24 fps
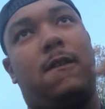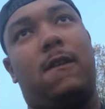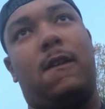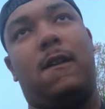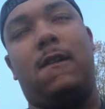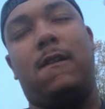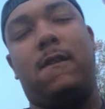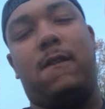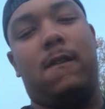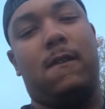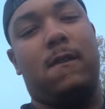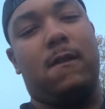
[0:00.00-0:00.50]

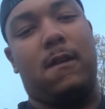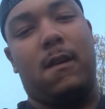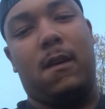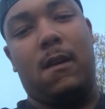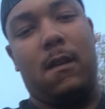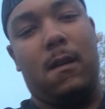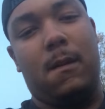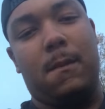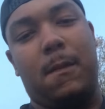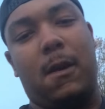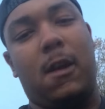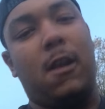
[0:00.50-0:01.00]
season
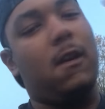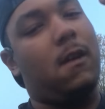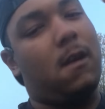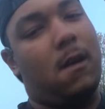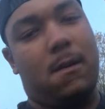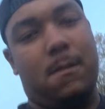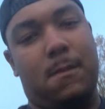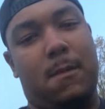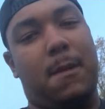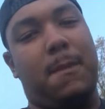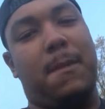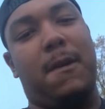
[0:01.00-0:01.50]
killing me.
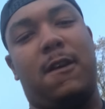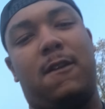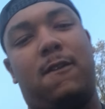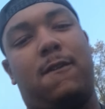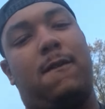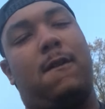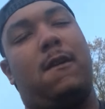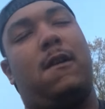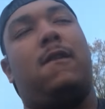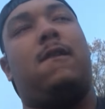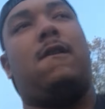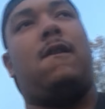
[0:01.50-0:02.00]
Not my best
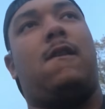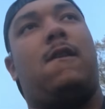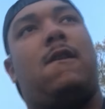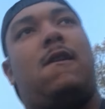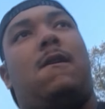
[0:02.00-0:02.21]
friend right